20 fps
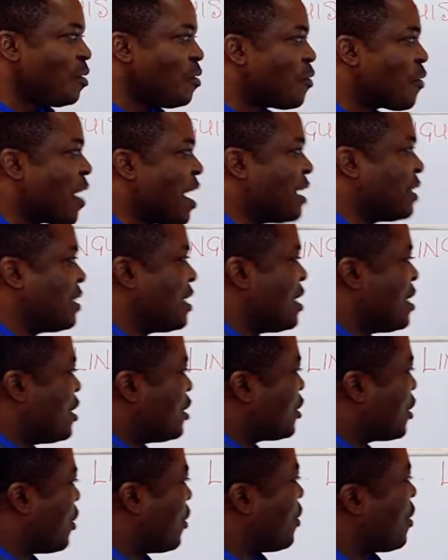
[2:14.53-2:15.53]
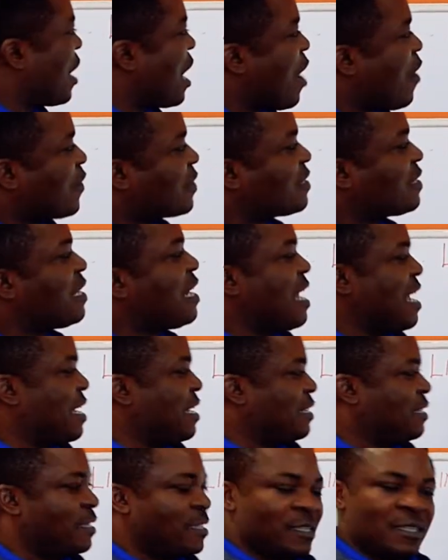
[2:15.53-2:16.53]
Right. So our
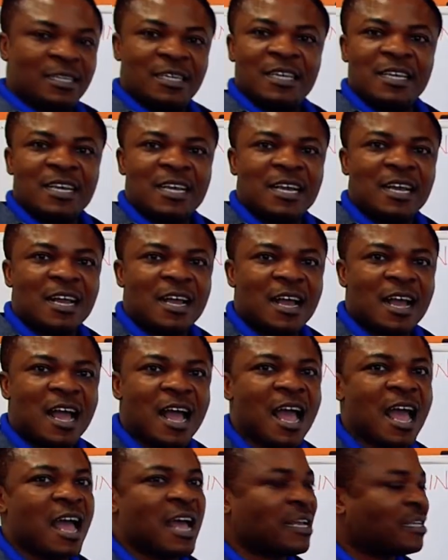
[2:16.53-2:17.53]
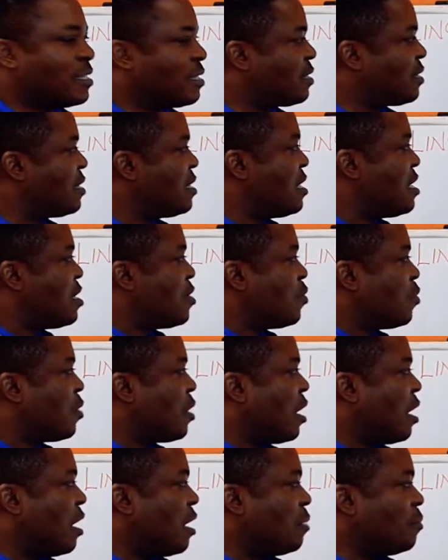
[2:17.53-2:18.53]
slate has
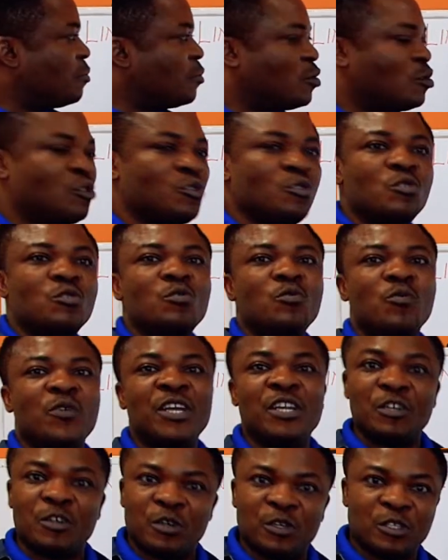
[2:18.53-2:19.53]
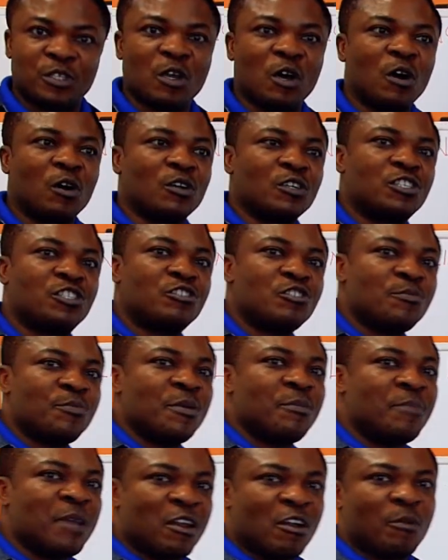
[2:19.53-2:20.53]
two windows, or should
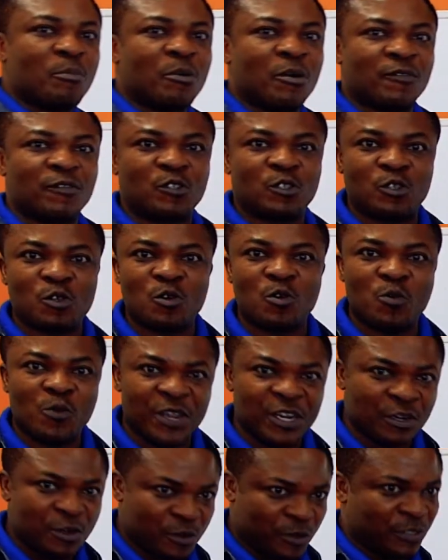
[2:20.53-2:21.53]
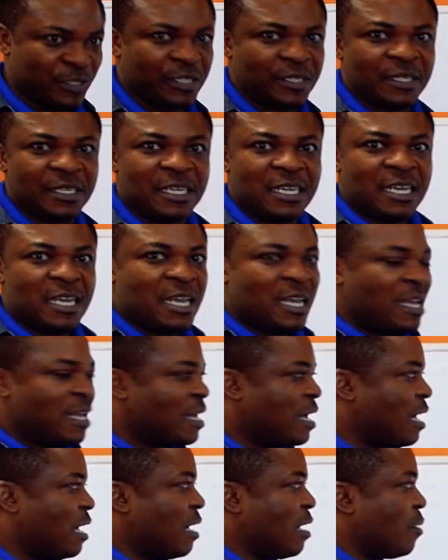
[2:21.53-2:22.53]
be made up of two windows.
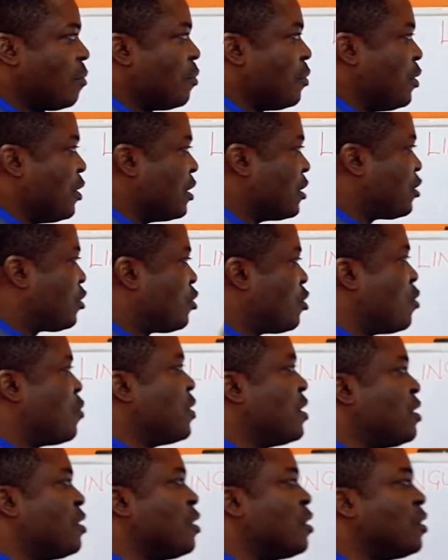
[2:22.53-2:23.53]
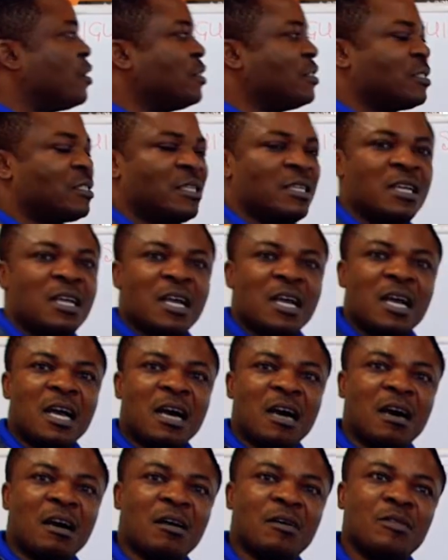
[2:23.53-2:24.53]
These two windows
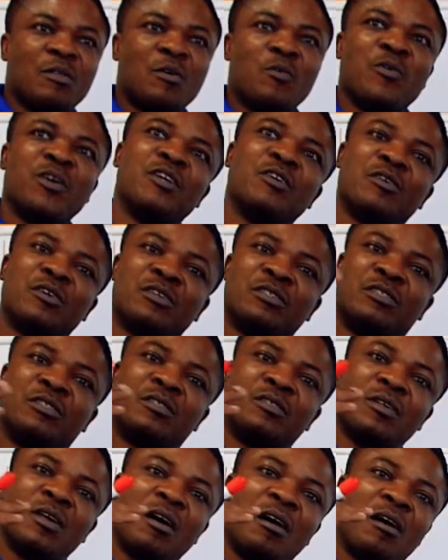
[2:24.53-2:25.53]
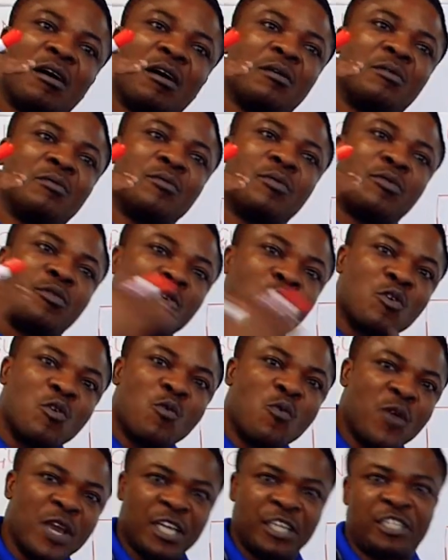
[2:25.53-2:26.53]
are the windows through
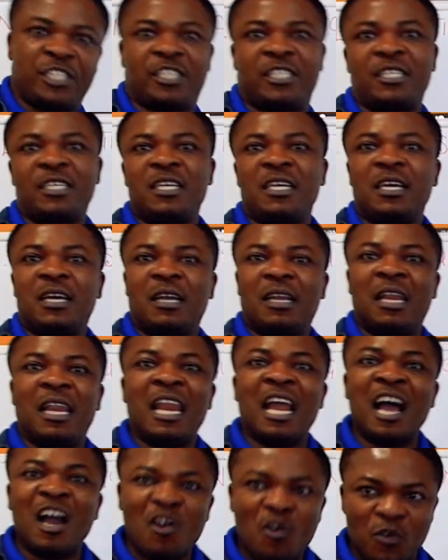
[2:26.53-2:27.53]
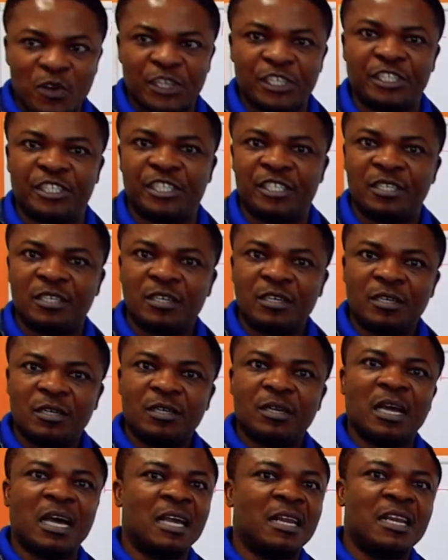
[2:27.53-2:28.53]
which language
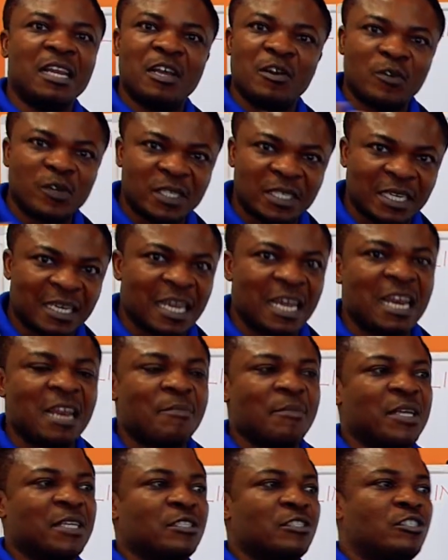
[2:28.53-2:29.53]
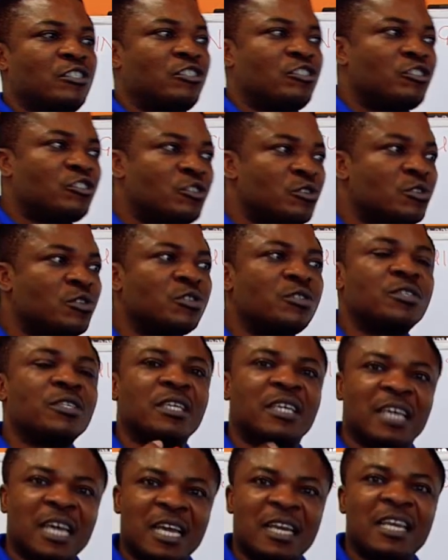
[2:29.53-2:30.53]
and linguistic elements
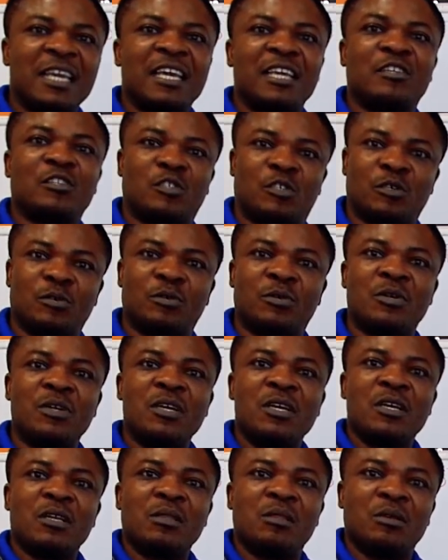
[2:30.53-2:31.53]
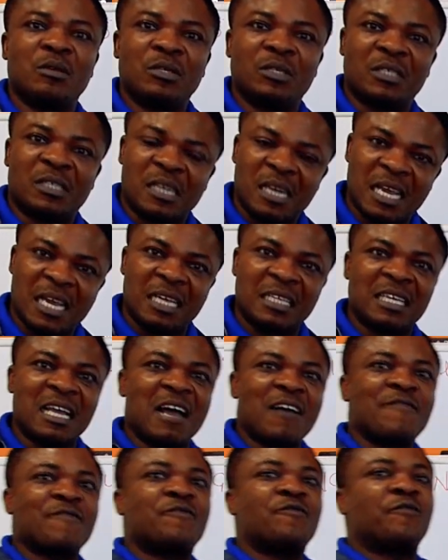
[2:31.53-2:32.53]
should get into the slate
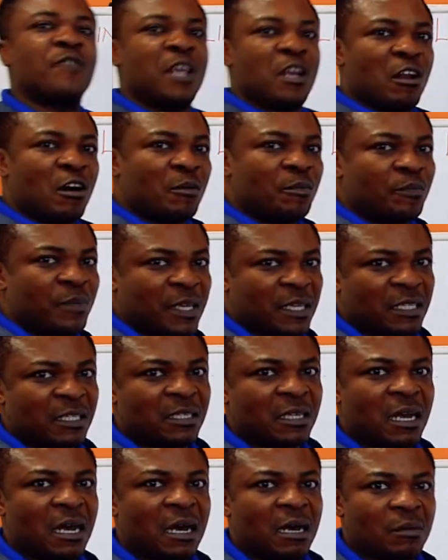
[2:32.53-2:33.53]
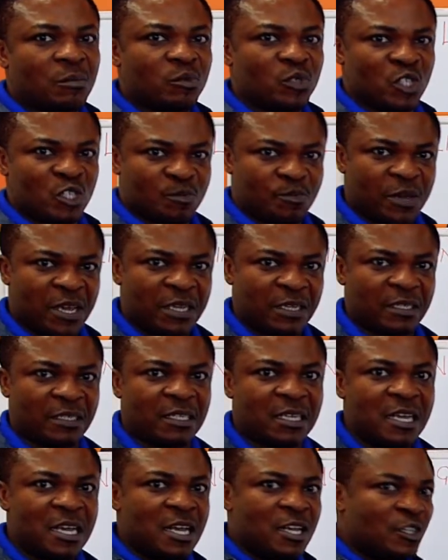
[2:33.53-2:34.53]
and fill up this
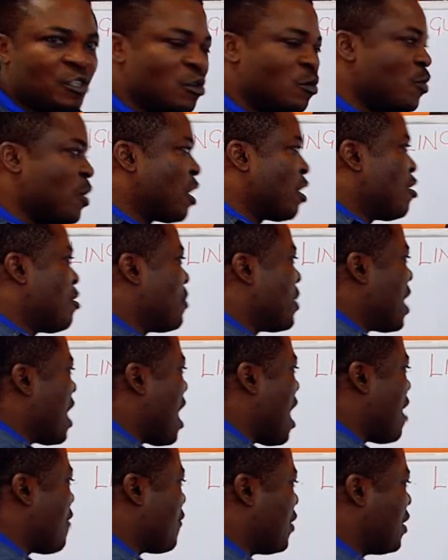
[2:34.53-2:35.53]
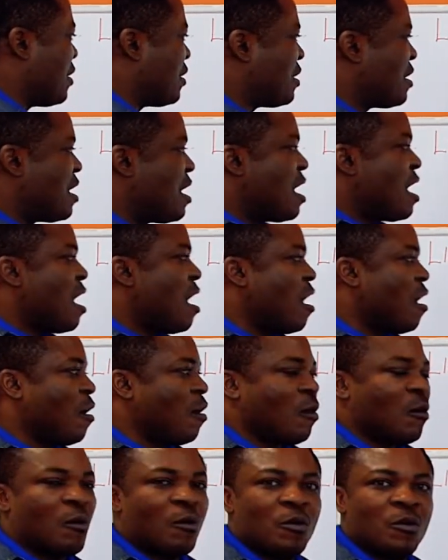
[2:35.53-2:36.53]
space. So we're going to be having
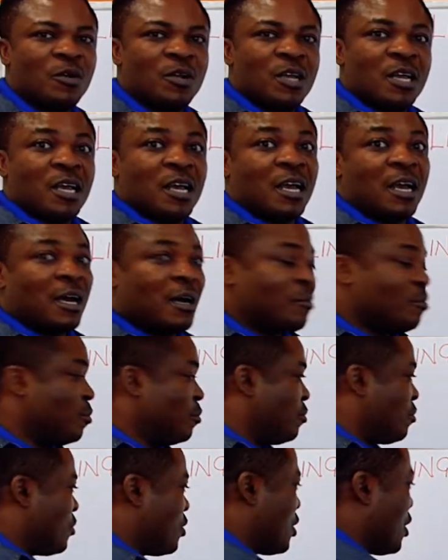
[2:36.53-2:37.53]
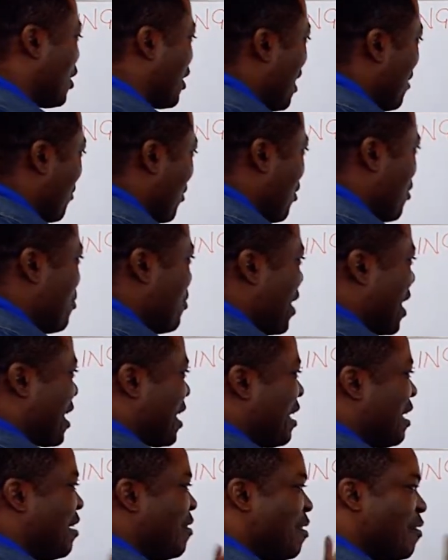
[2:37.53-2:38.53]
our, sorry, I'm going to make
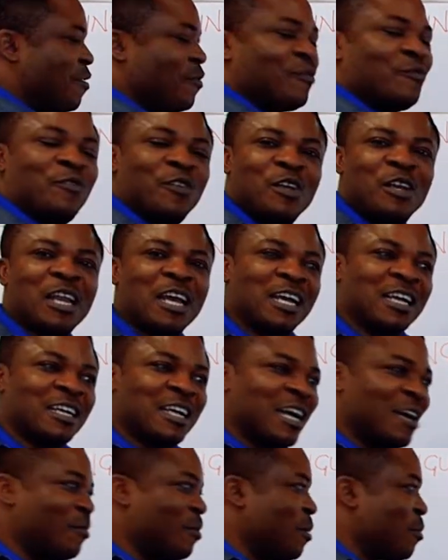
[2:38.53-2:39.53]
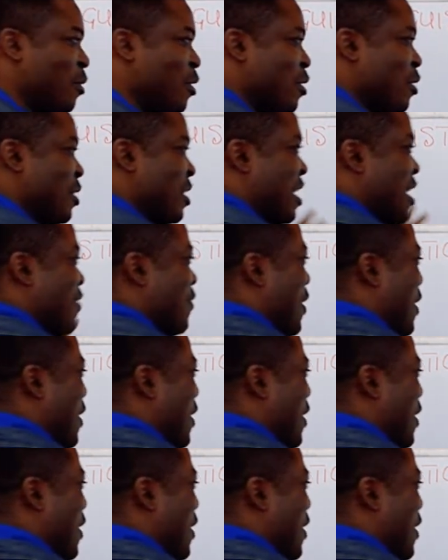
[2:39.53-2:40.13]
it feel like I'm going to give